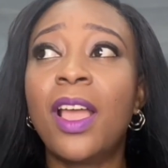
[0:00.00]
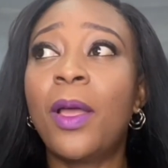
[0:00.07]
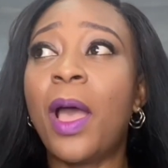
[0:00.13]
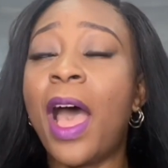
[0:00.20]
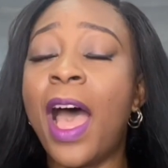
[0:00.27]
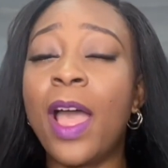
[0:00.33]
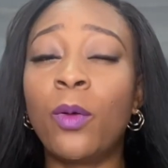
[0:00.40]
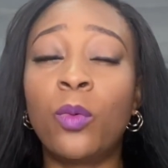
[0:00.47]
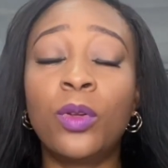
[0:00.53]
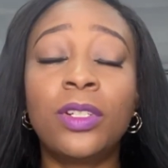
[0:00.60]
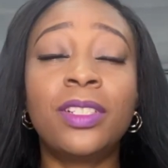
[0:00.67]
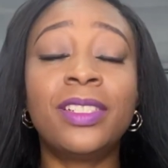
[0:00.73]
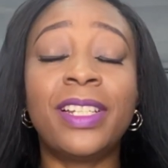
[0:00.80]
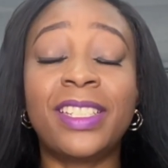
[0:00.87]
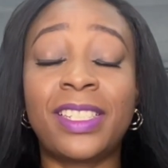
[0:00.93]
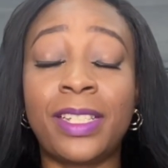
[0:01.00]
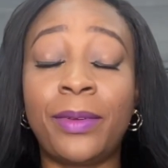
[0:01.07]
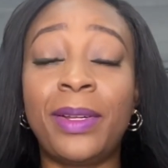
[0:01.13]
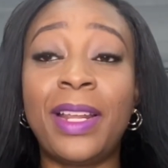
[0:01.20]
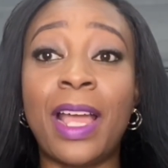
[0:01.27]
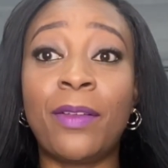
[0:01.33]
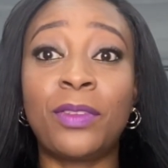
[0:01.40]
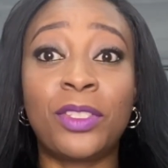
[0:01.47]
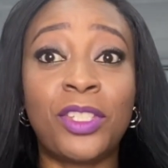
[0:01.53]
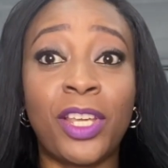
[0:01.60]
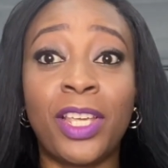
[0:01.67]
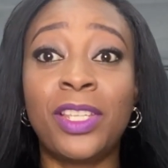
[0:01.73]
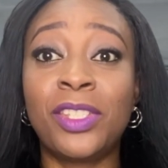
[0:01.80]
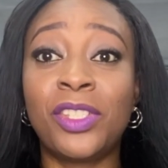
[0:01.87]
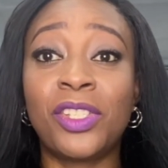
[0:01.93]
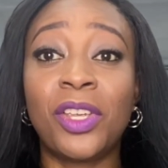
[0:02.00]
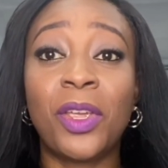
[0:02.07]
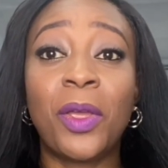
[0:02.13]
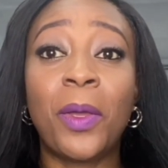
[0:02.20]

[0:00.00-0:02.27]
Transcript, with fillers: I wouldn't necessarily have to change